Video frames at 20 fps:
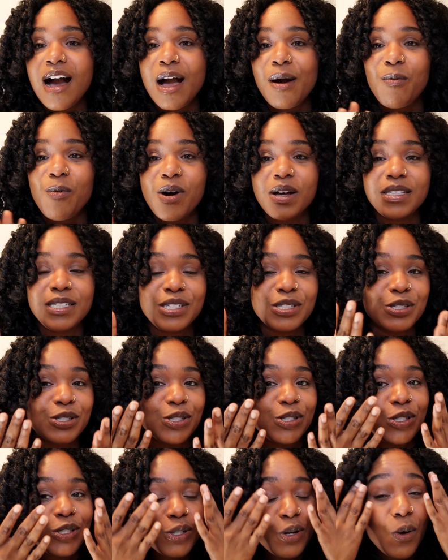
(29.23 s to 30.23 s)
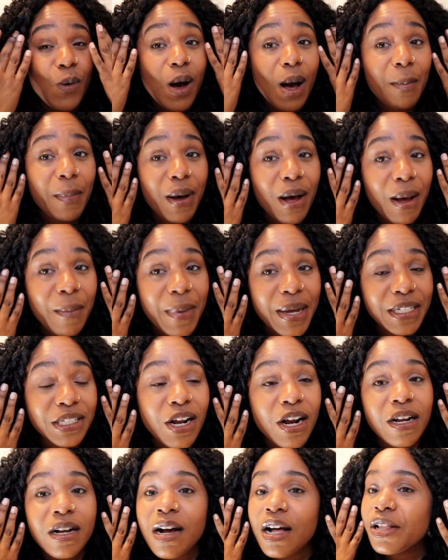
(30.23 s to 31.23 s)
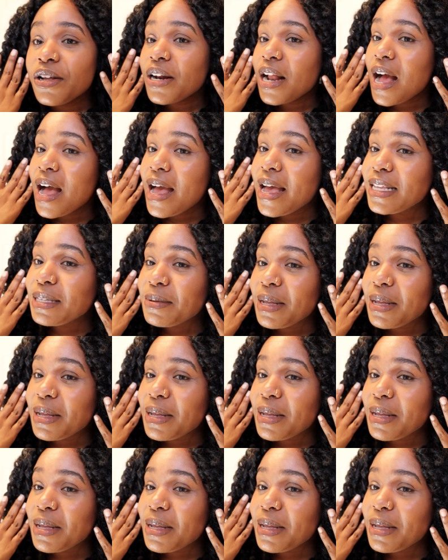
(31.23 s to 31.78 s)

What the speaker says: I want these to show up on my dark colored eyes,